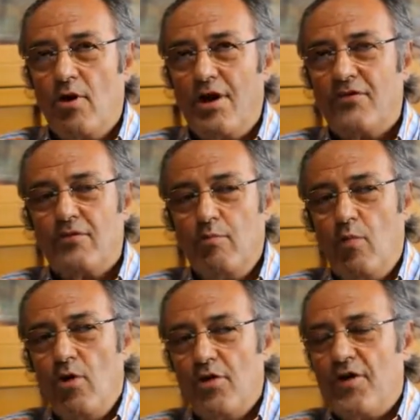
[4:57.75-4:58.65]

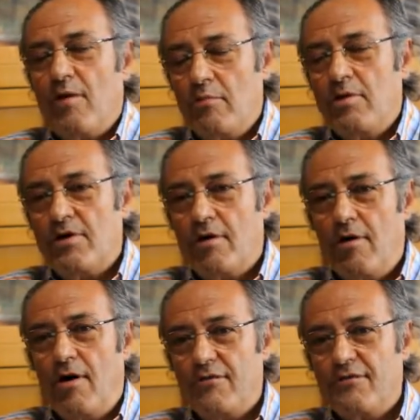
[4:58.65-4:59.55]
small number
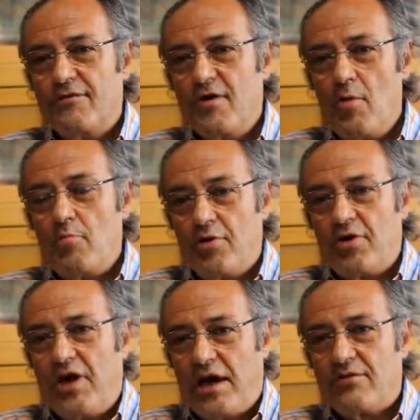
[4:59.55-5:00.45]
of
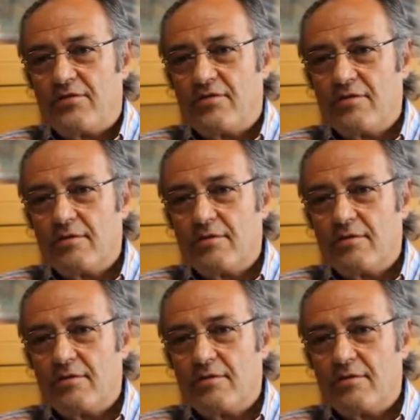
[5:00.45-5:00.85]
products